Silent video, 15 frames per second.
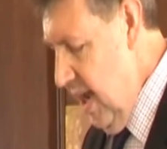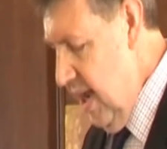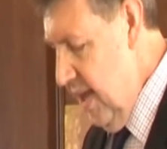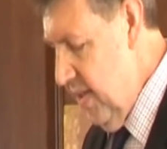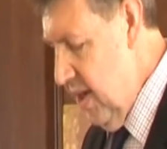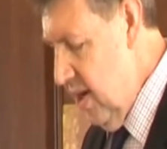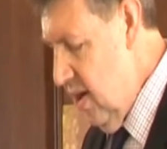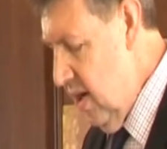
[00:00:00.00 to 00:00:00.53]

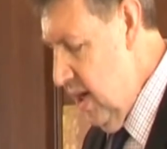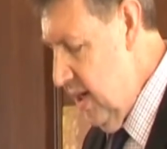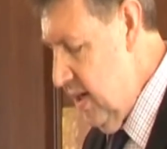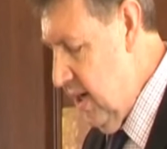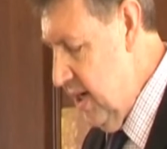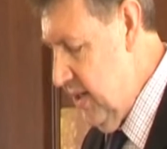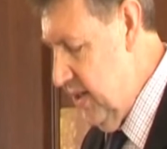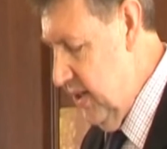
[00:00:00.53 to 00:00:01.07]
In the early
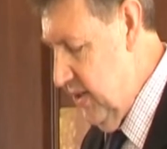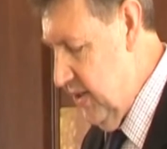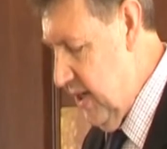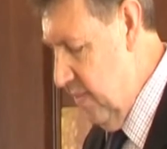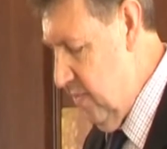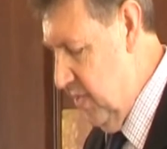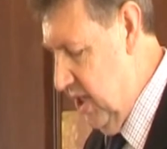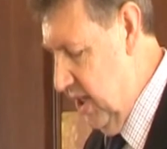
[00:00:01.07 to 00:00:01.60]

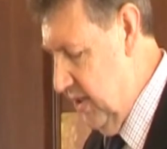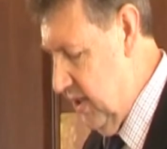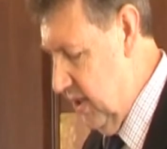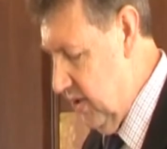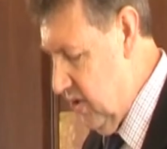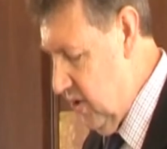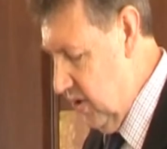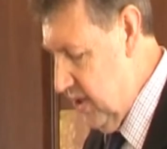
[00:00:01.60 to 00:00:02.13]
1970s,
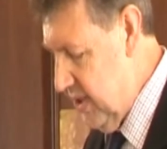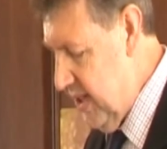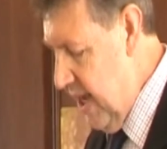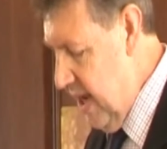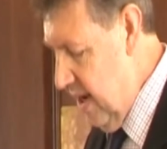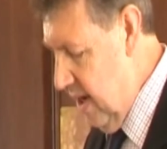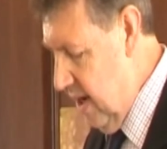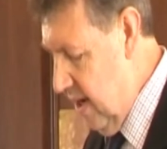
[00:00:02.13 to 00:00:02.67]
it took
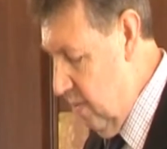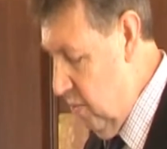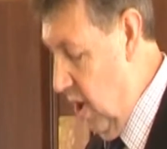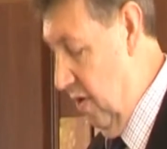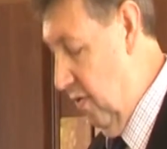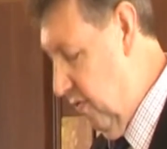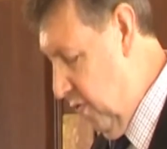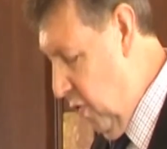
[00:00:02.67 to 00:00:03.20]

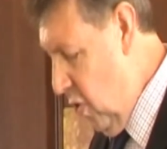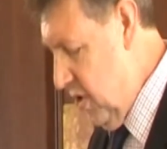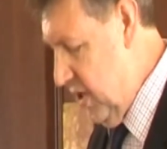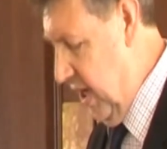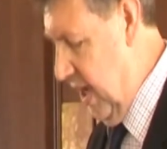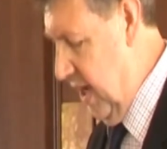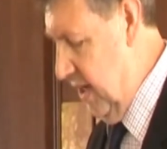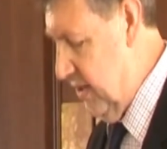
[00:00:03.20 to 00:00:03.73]
4
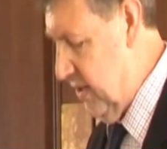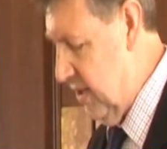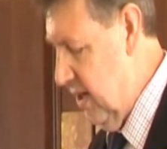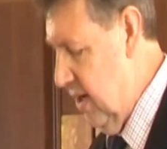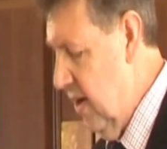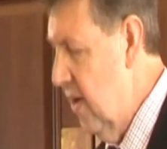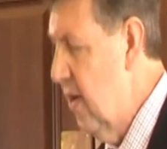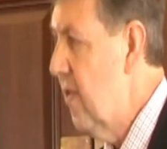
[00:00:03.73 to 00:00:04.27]
days
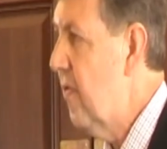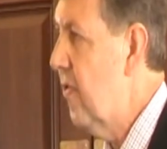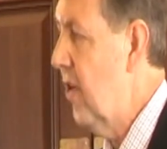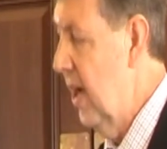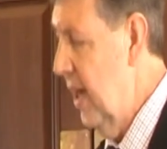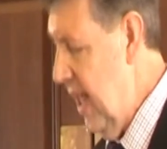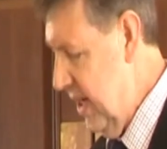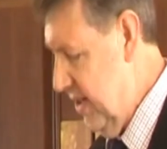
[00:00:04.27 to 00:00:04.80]
for
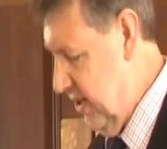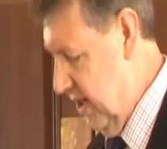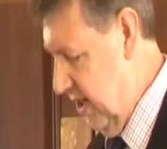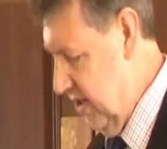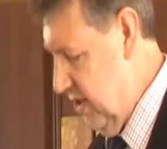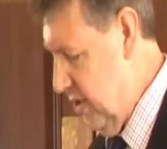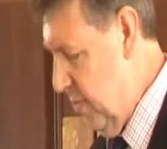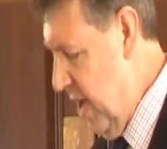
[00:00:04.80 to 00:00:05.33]
a
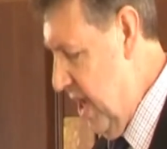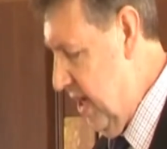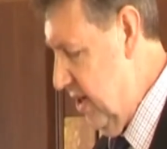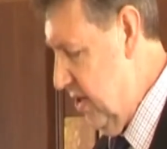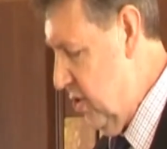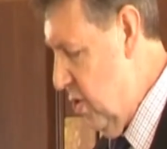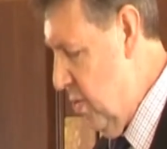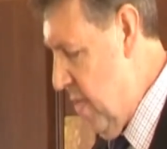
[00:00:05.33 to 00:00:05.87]
letter to make
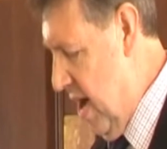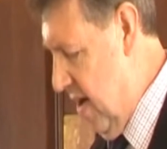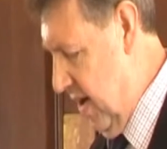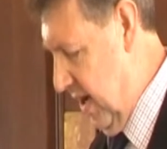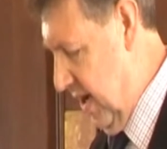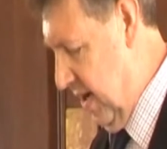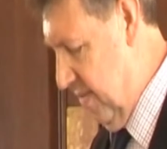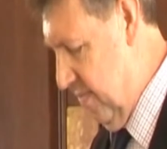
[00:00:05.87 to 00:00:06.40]
it to
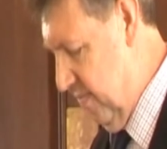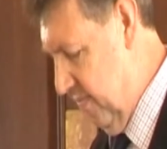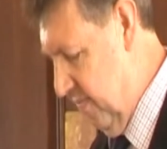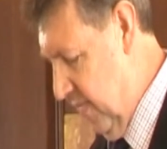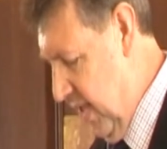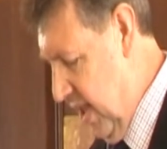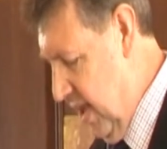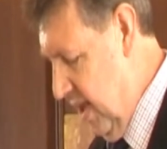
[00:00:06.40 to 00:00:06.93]
America.
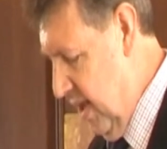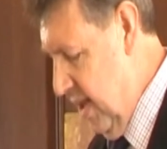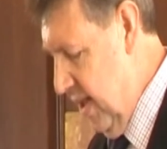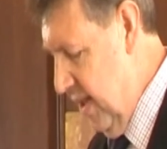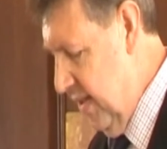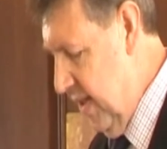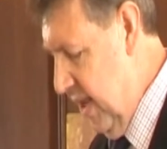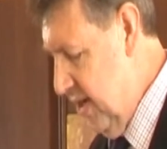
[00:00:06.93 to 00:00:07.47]

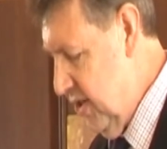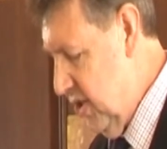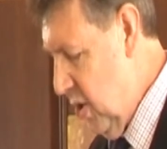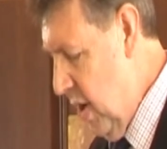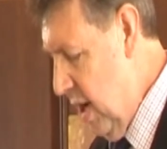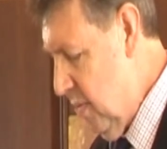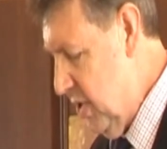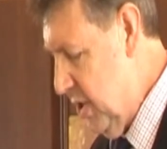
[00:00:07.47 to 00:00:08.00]
Then
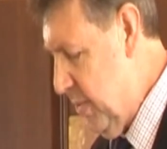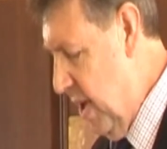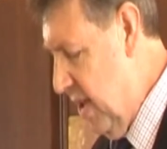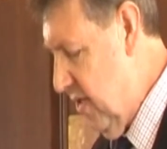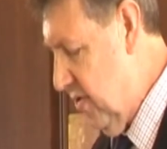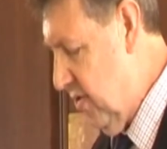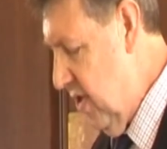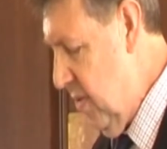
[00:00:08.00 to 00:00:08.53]
Joanne would
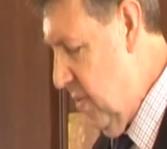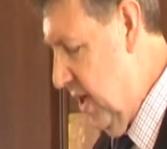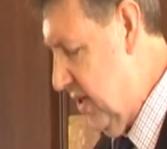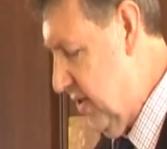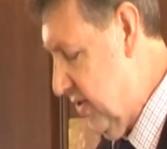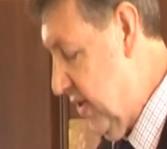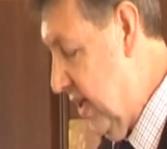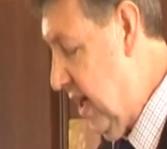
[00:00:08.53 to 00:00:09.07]
spend 3
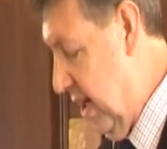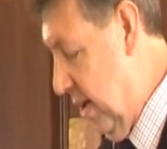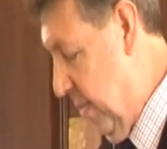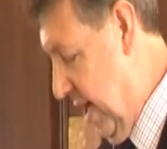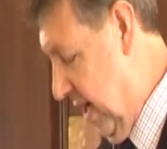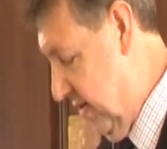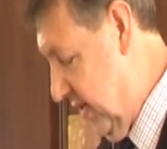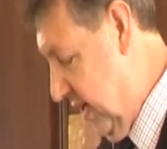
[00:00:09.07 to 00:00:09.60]
weeks thinking
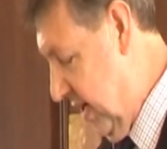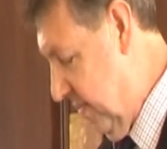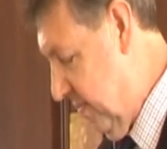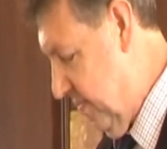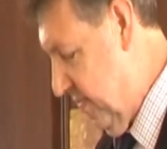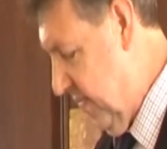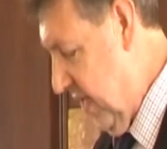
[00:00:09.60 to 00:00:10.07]
about it,